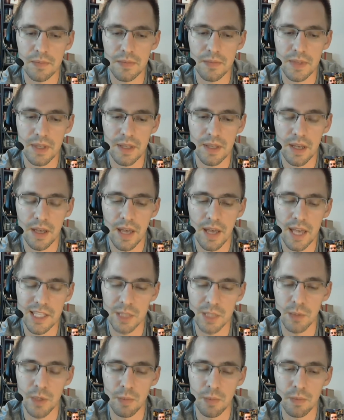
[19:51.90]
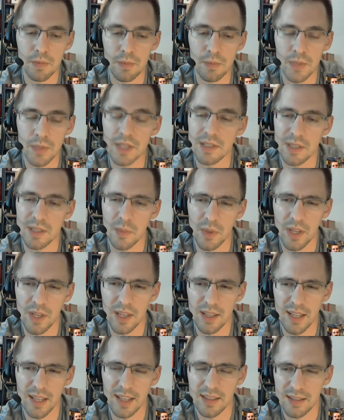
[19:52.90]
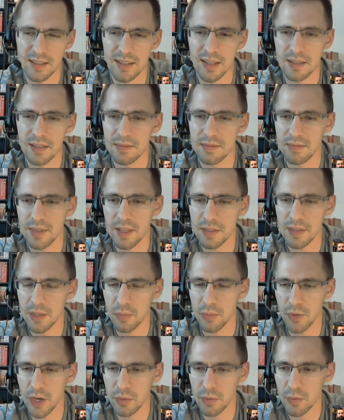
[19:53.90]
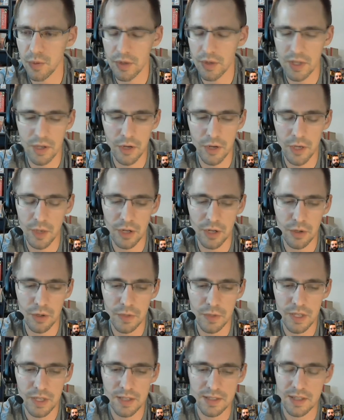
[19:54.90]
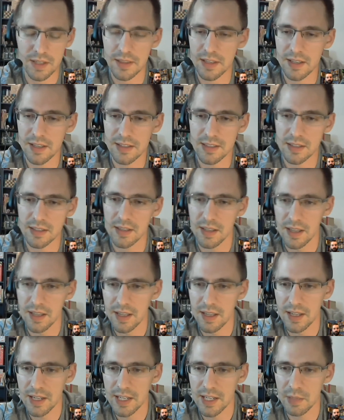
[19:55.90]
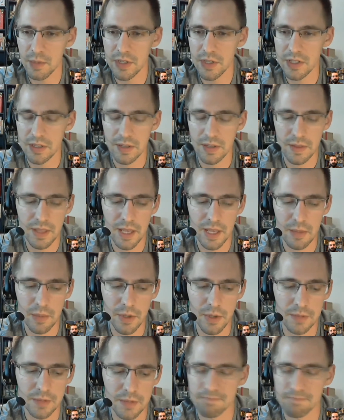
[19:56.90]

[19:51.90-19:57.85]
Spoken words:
has a big piece to play in it. And I think Brian would probably agree, but I don't know if he has anything else to mention at that.